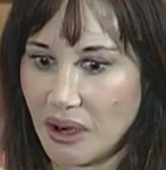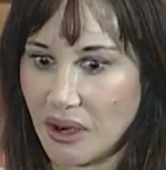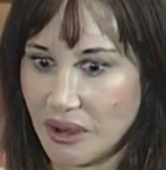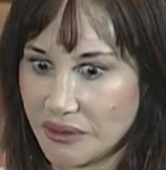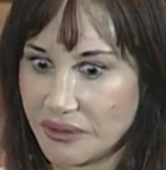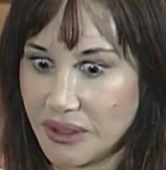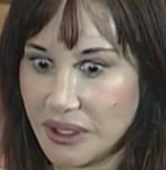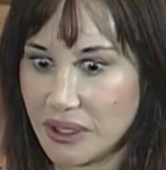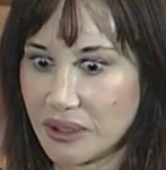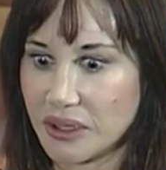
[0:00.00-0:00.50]

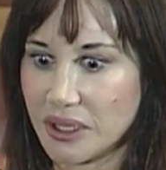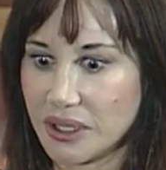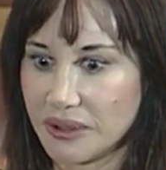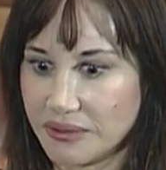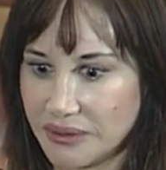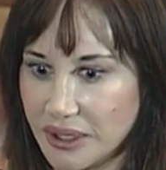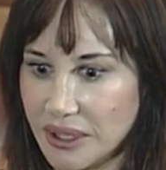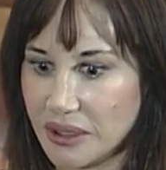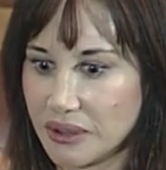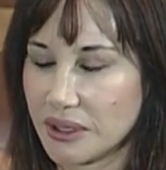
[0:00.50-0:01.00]
very,
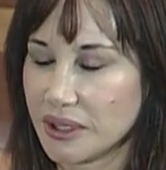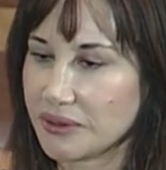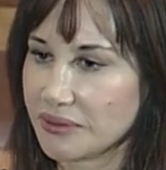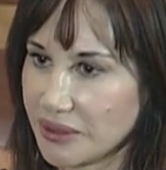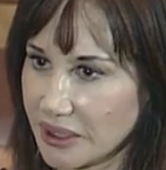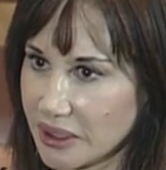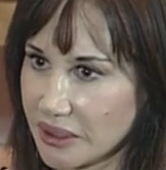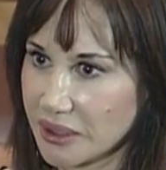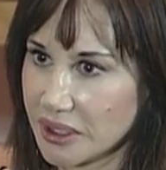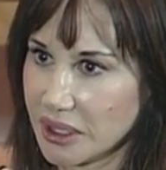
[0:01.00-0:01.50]
very,
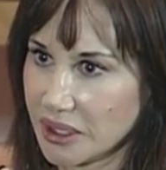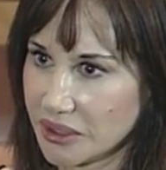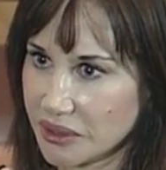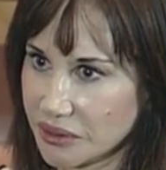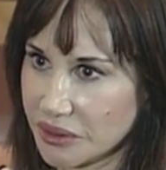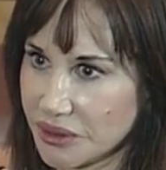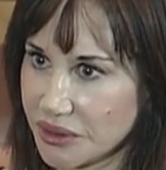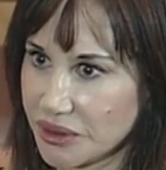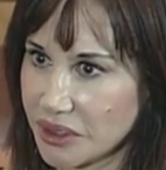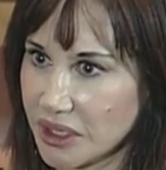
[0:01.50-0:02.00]
very
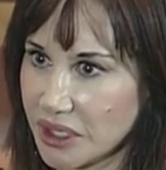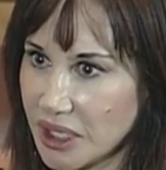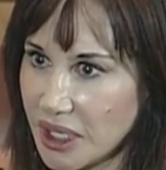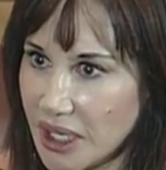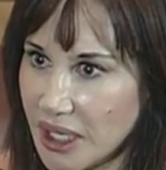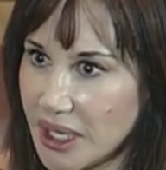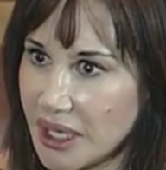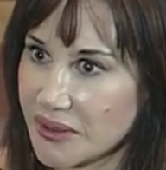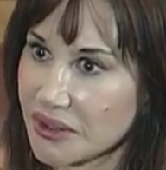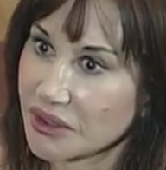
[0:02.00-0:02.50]
interesting,
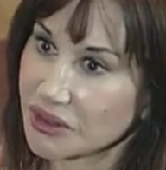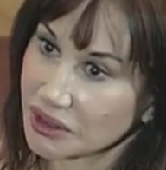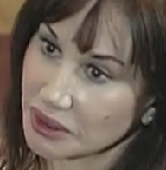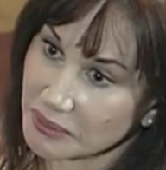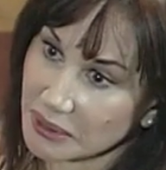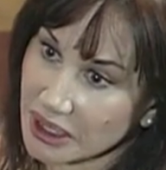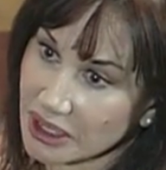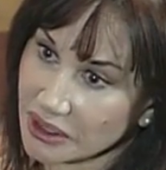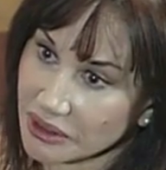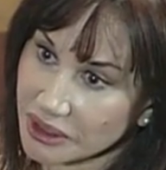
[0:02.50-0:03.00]
and the
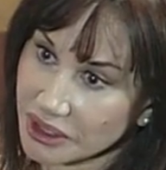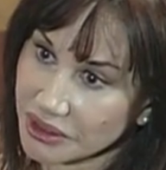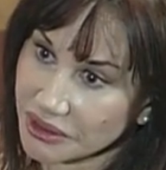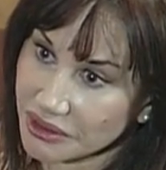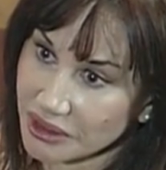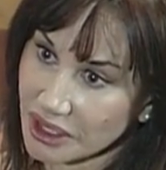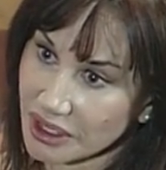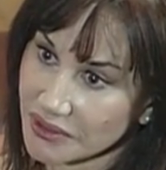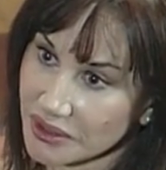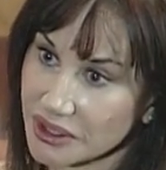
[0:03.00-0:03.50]
similarities
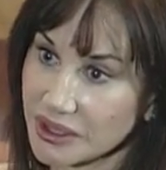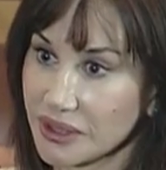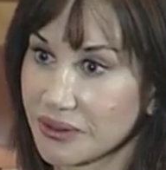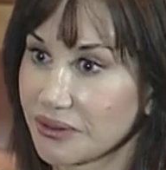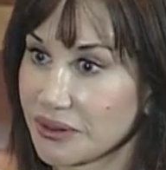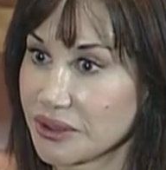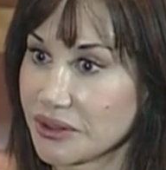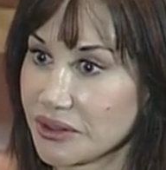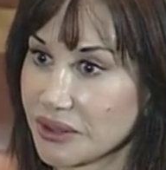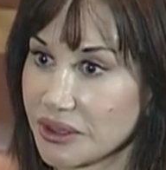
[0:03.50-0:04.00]
and the
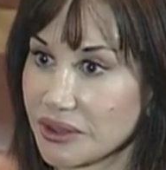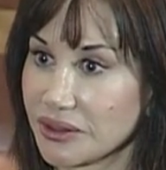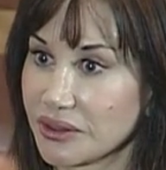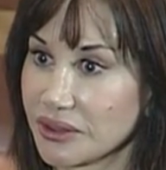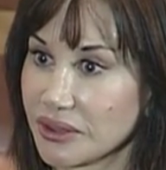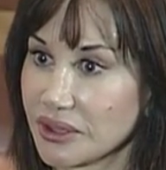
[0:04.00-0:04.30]
differences.